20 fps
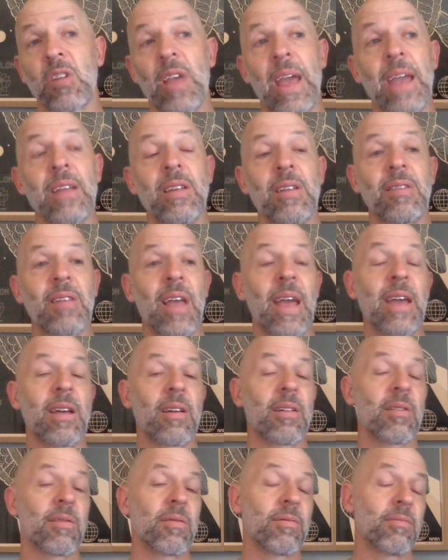
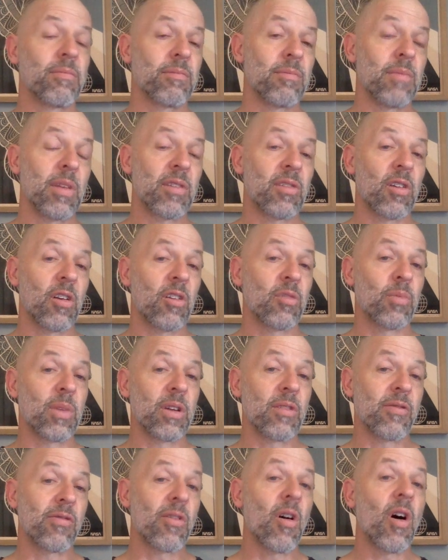anti-tank missiles
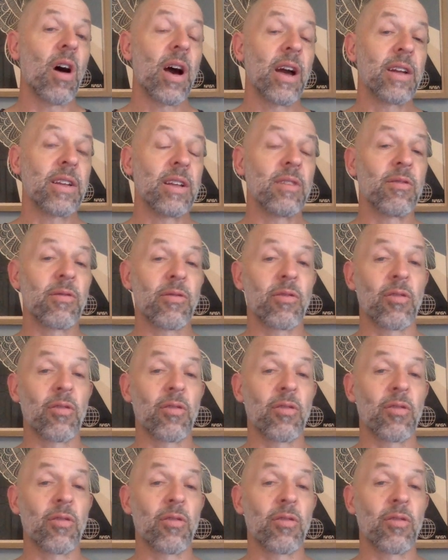being fired in